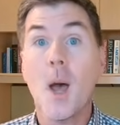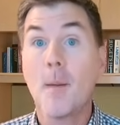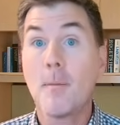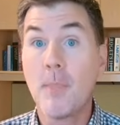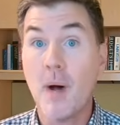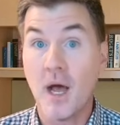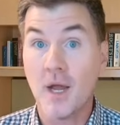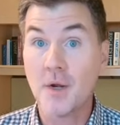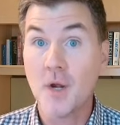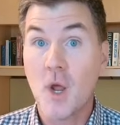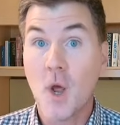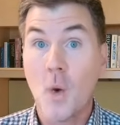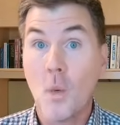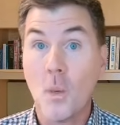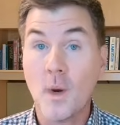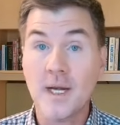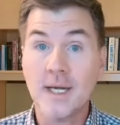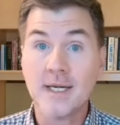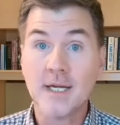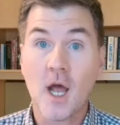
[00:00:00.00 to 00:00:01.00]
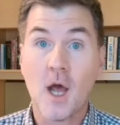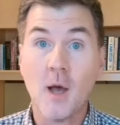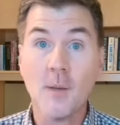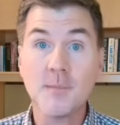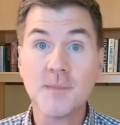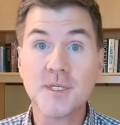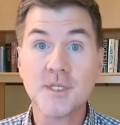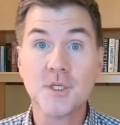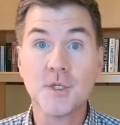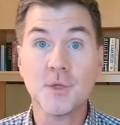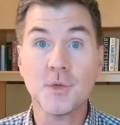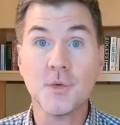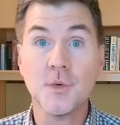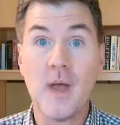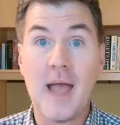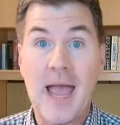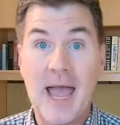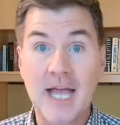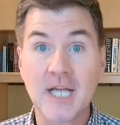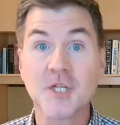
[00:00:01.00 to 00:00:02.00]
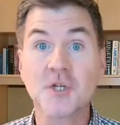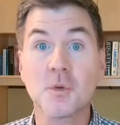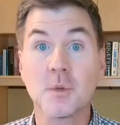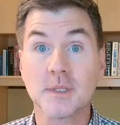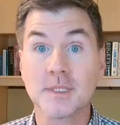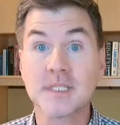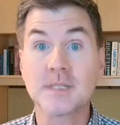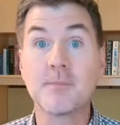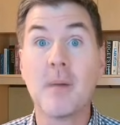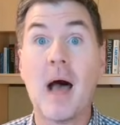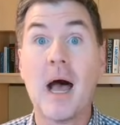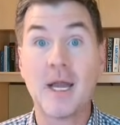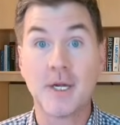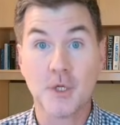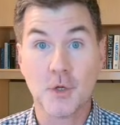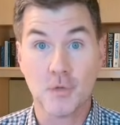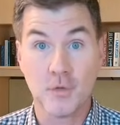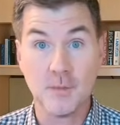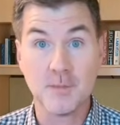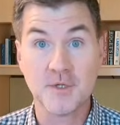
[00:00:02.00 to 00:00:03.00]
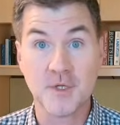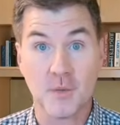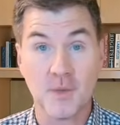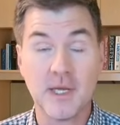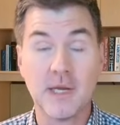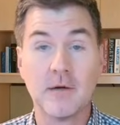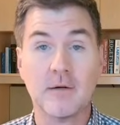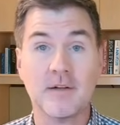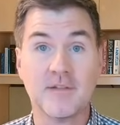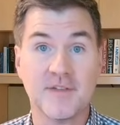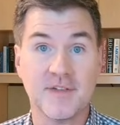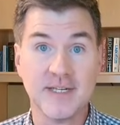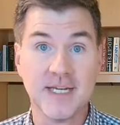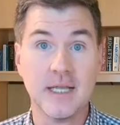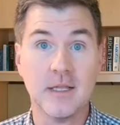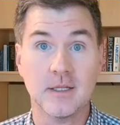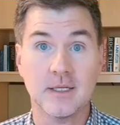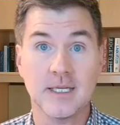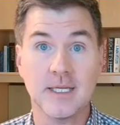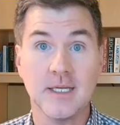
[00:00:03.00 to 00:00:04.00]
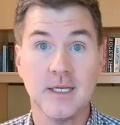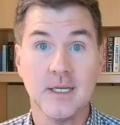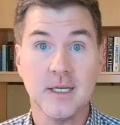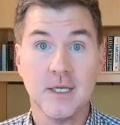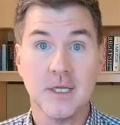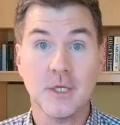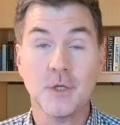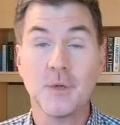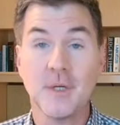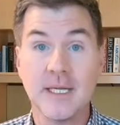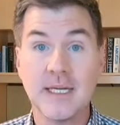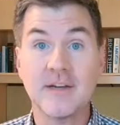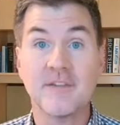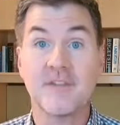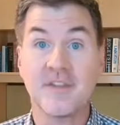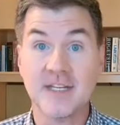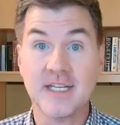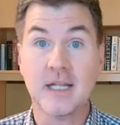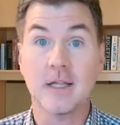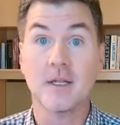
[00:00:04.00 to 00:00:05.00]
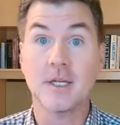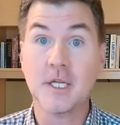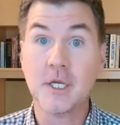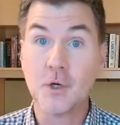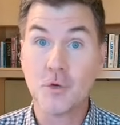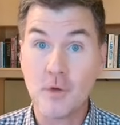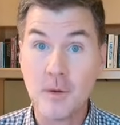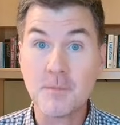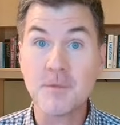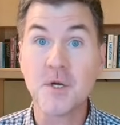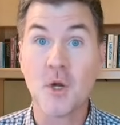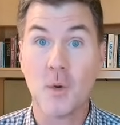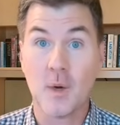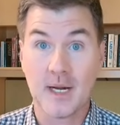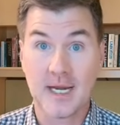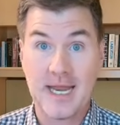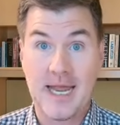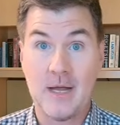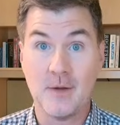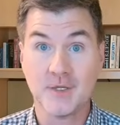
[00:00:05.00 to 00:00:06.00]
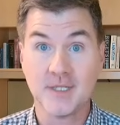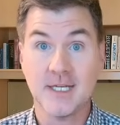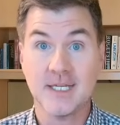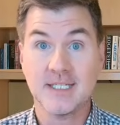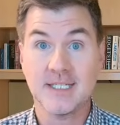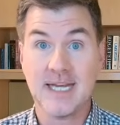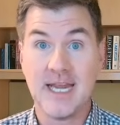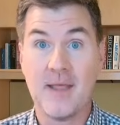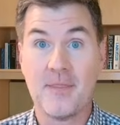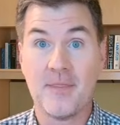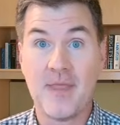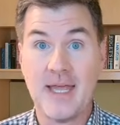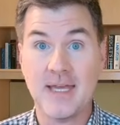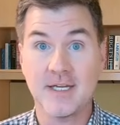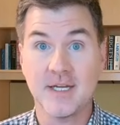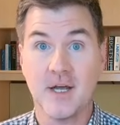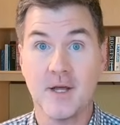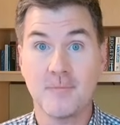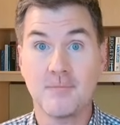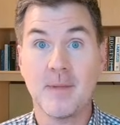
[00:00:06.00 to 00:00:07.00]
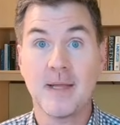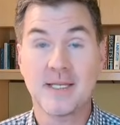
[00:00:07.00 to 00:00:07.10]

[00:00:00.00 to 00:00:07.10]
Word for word: But when it comes to actual spot crypto here at Fidelity, you need a Fidelity crypto account to get that done.